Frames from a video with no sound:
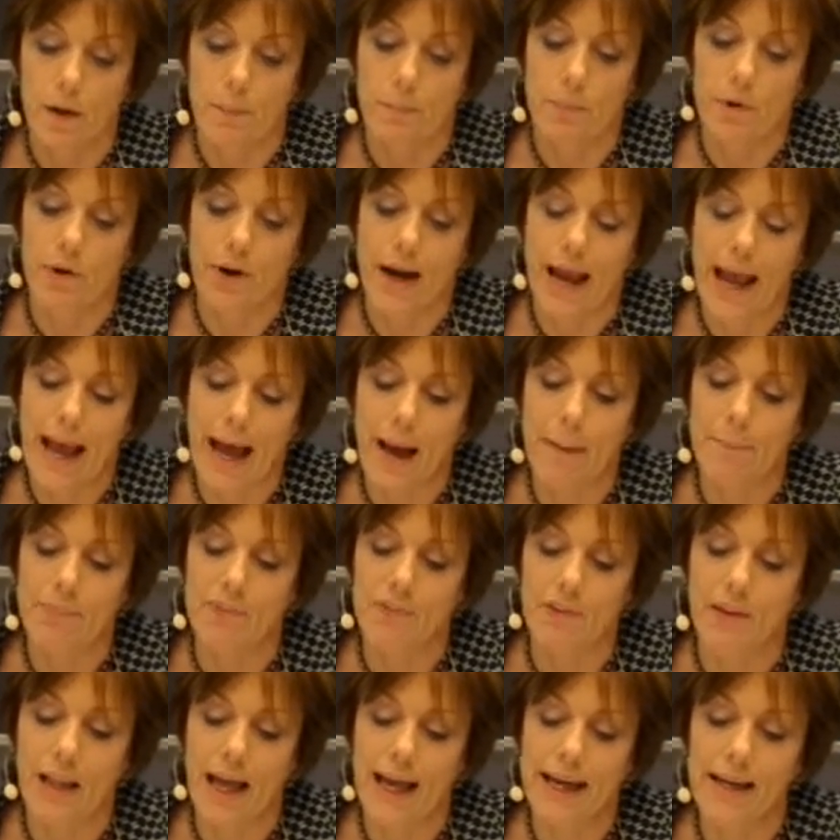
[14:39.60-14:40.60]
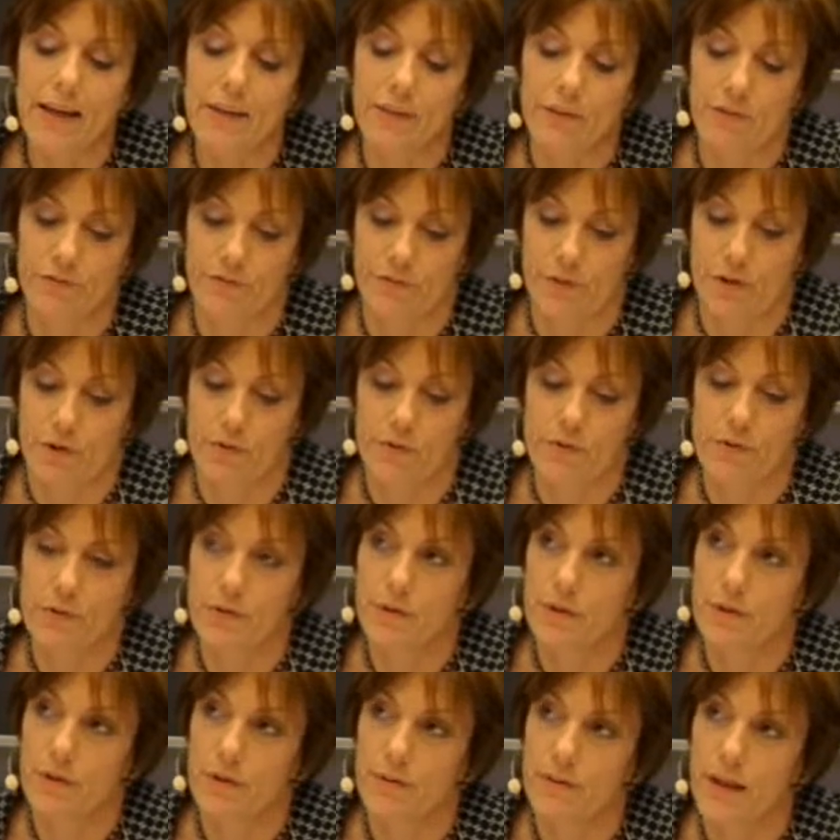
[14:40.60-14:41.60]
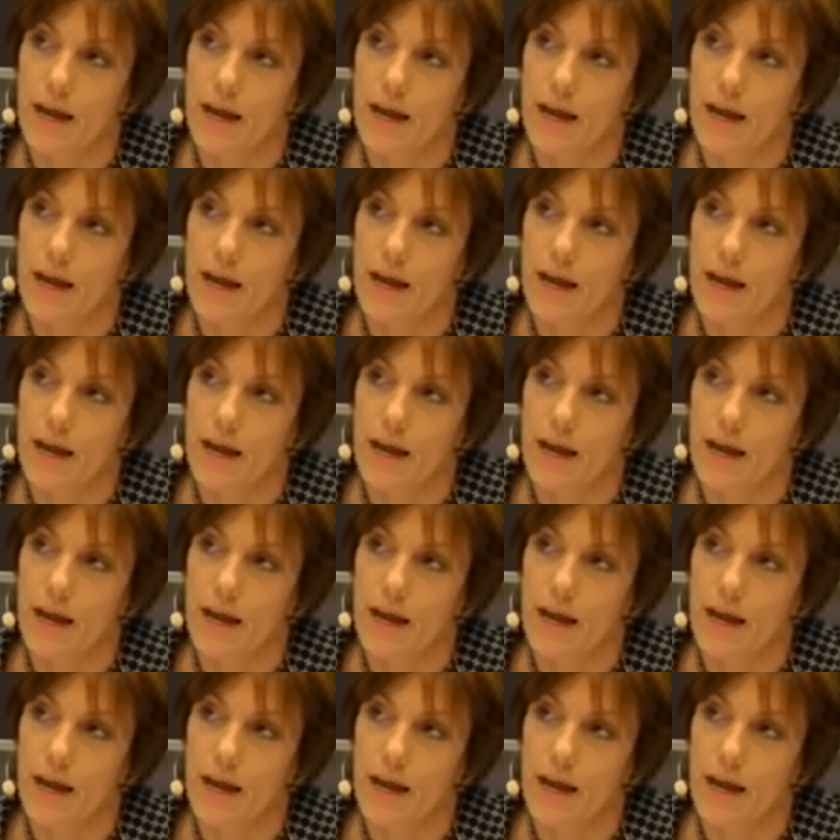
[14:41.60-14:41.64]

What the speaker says: perhaps like the vote,